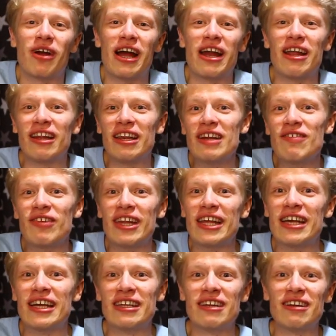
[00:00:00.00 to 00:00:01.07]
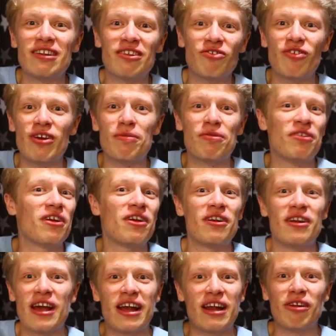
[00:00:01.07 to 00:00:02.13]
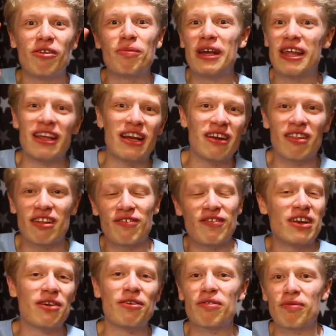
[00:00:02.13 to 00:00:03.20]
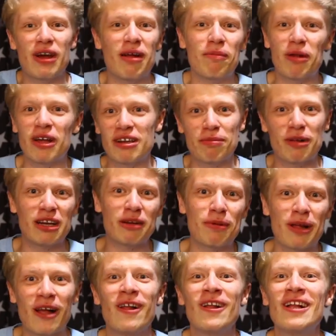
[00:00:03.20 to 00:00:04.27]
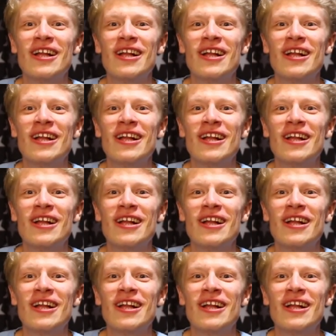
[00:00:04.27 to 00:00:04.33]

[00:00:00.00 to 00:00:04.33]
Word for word: and I'll leave a link in the description and it'll be at the end of this video as well, bloody bloody blah.